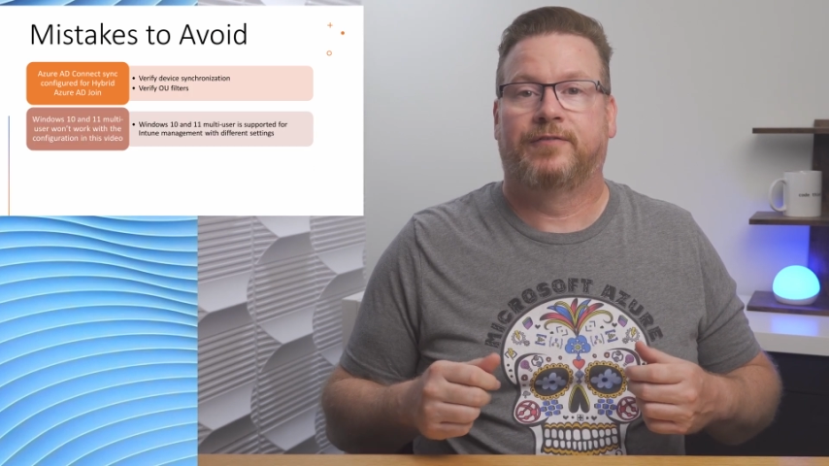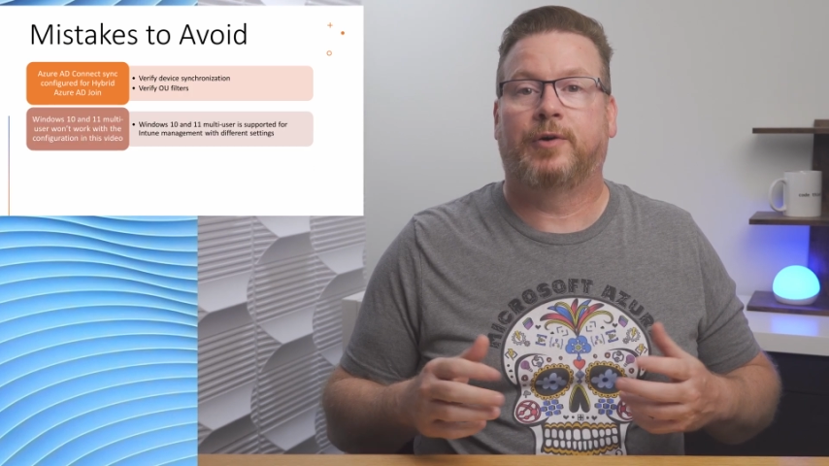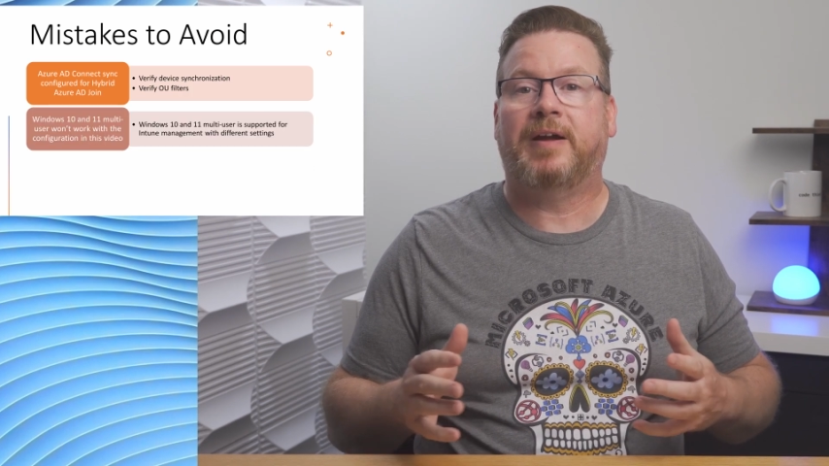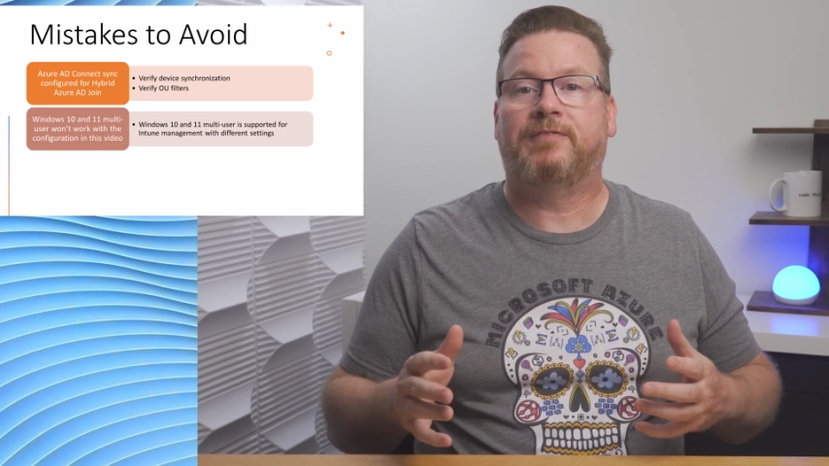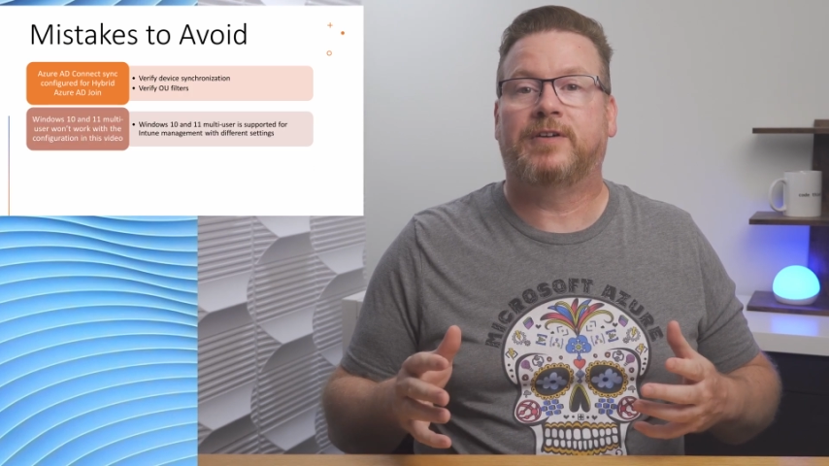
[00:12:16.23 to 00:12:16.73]

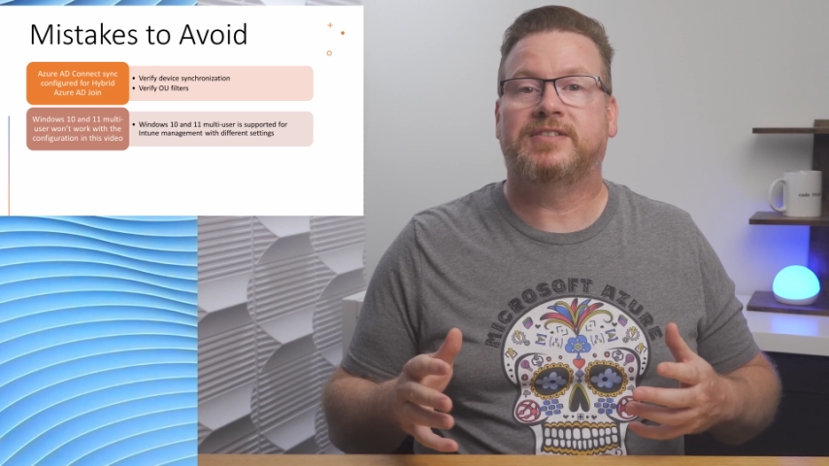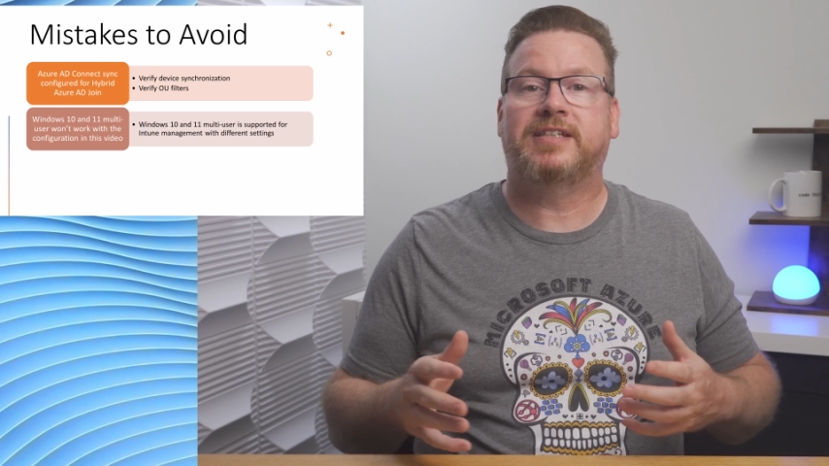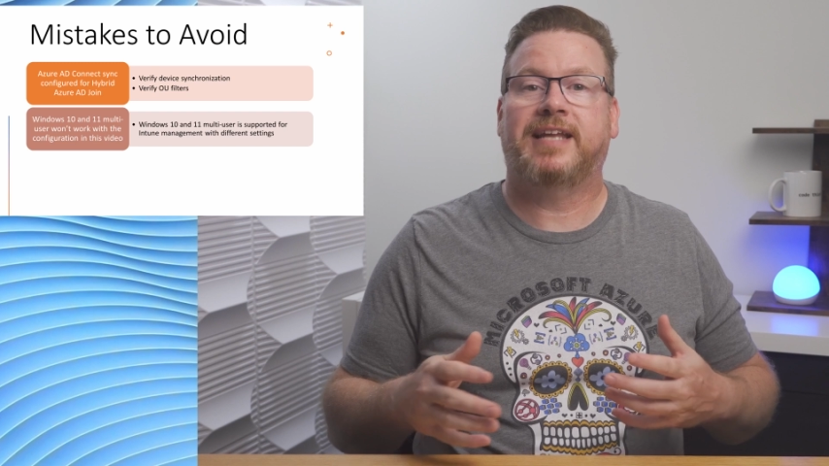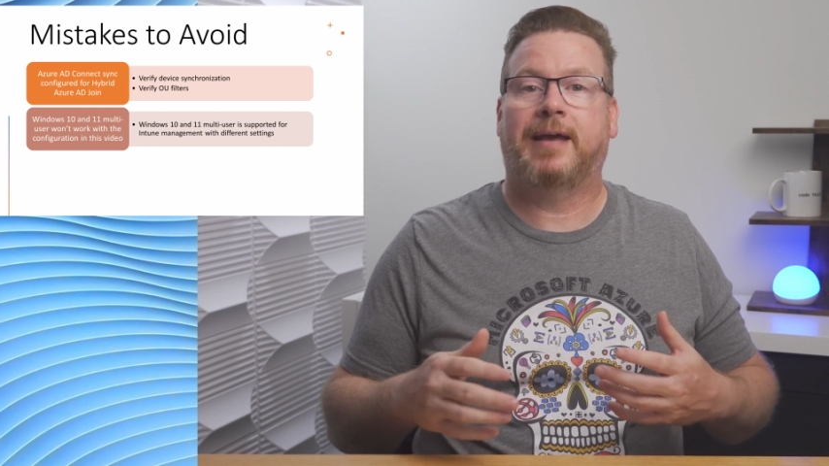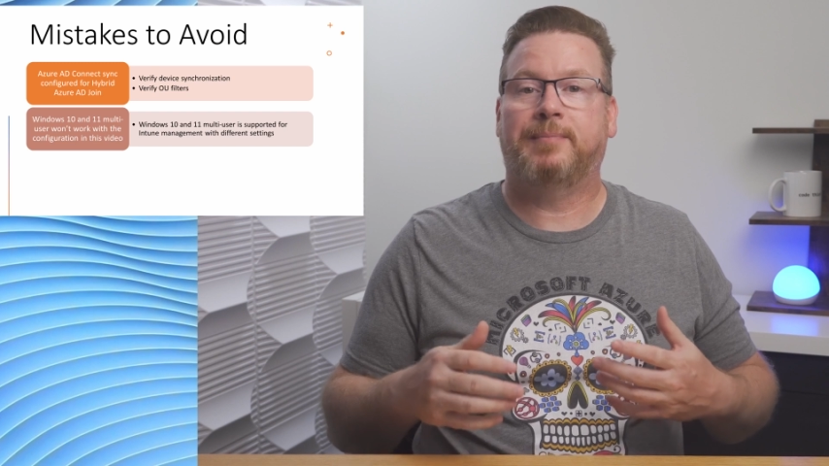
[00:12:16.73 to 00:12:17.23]
For my first
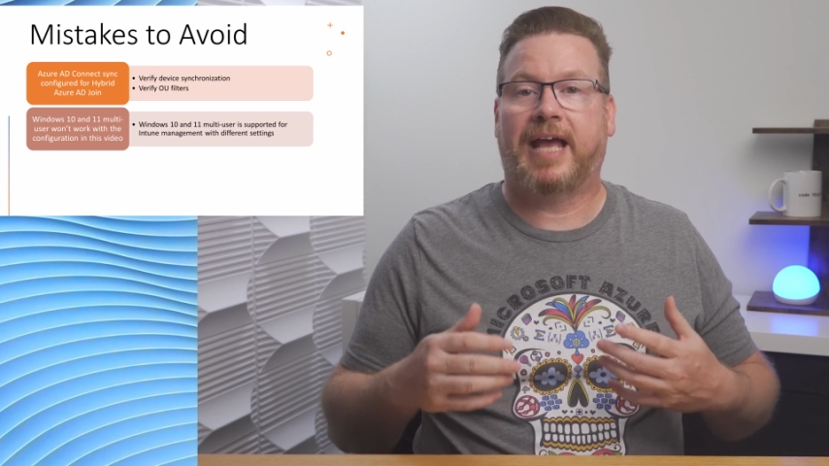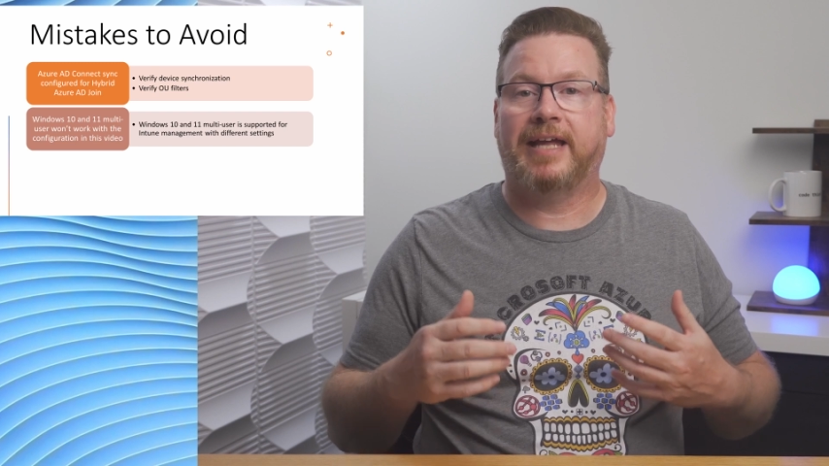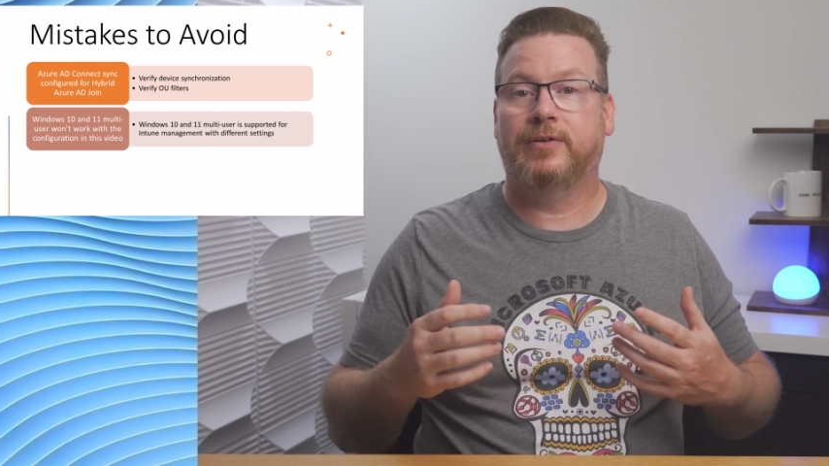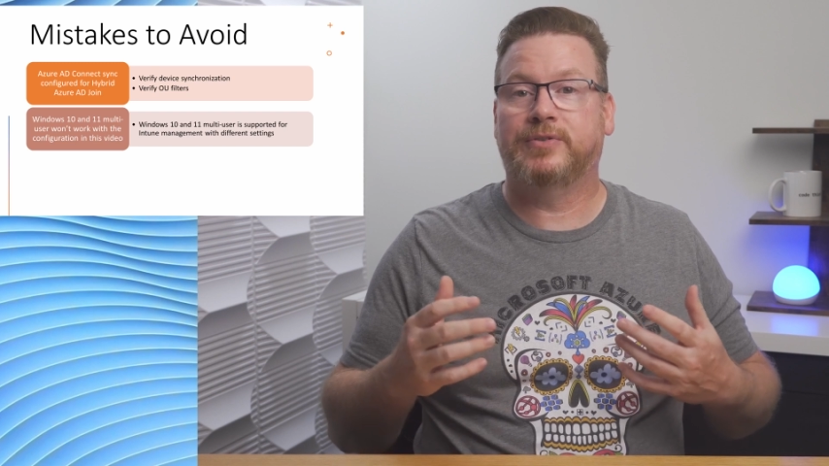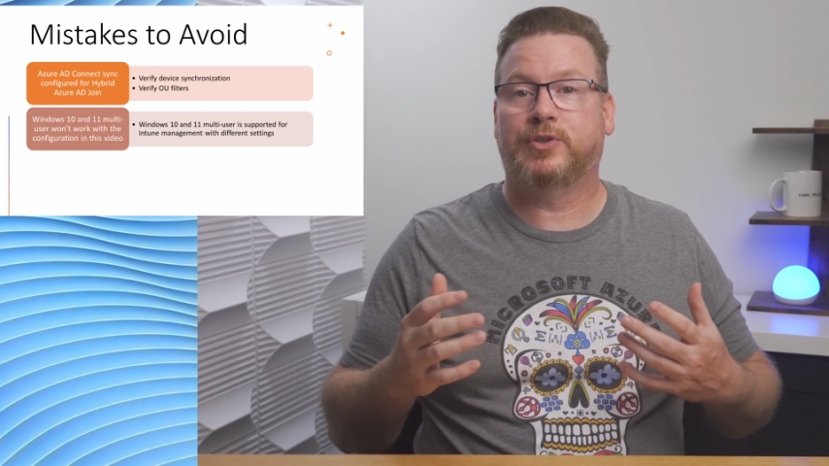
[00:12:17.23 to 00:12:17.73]
attempt, I
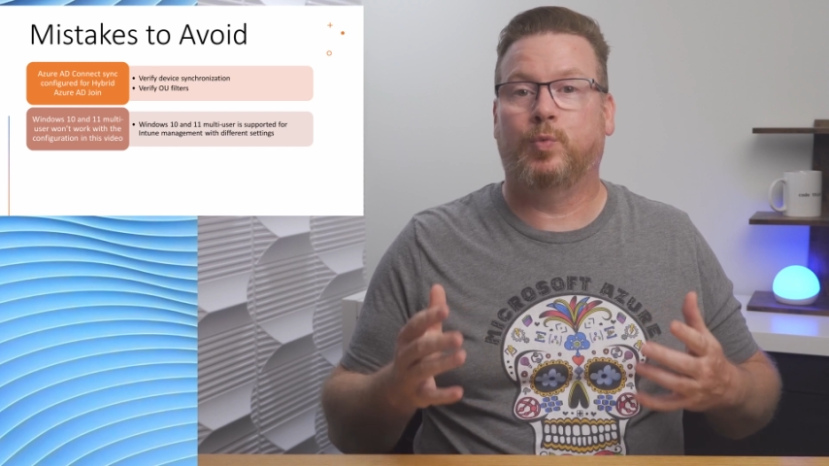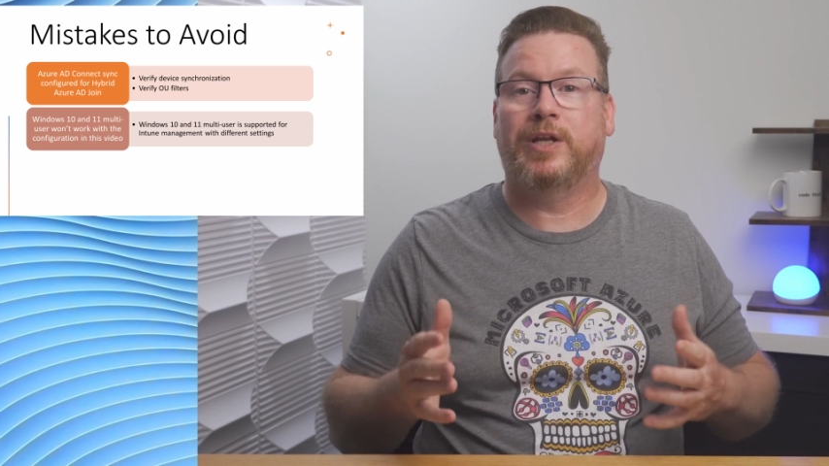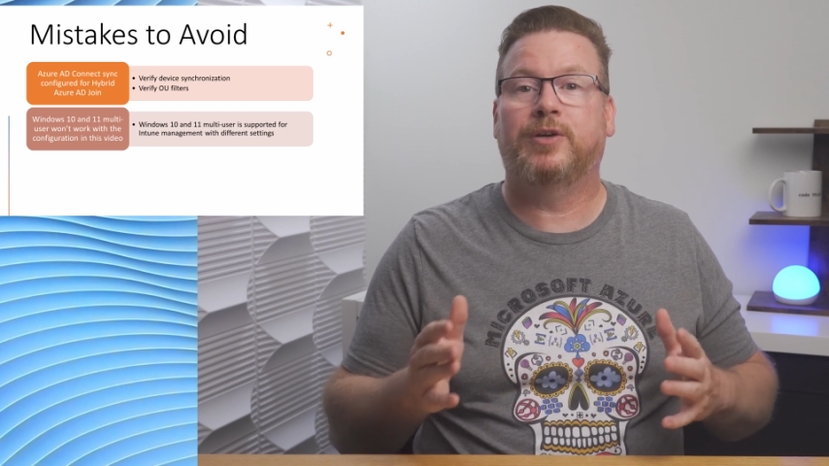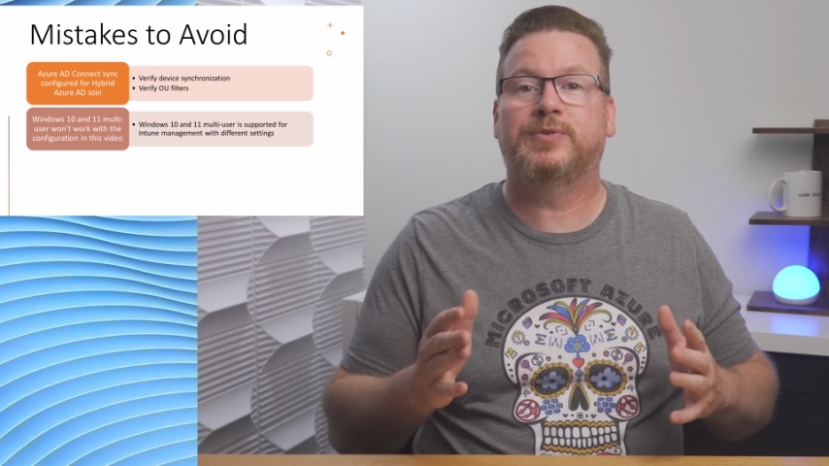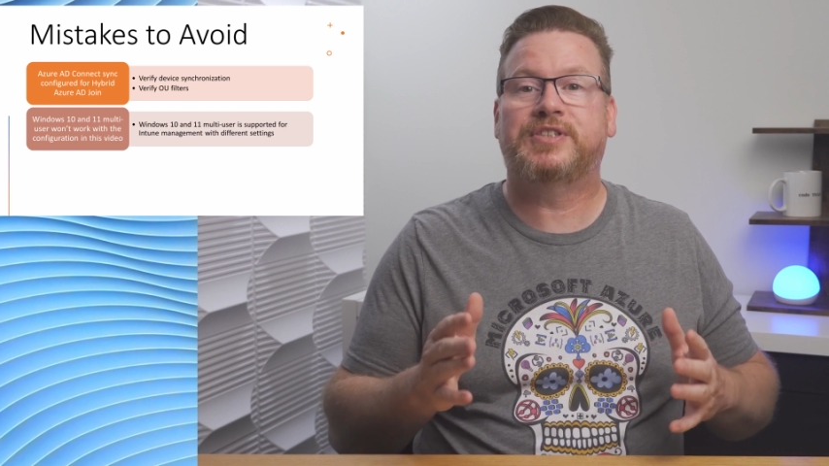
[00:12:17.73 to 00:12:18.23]
used a
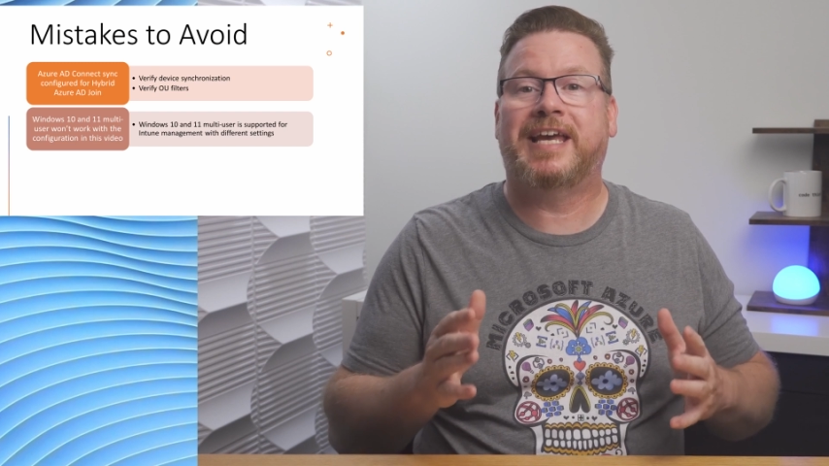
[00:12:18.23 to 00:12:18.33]
Windows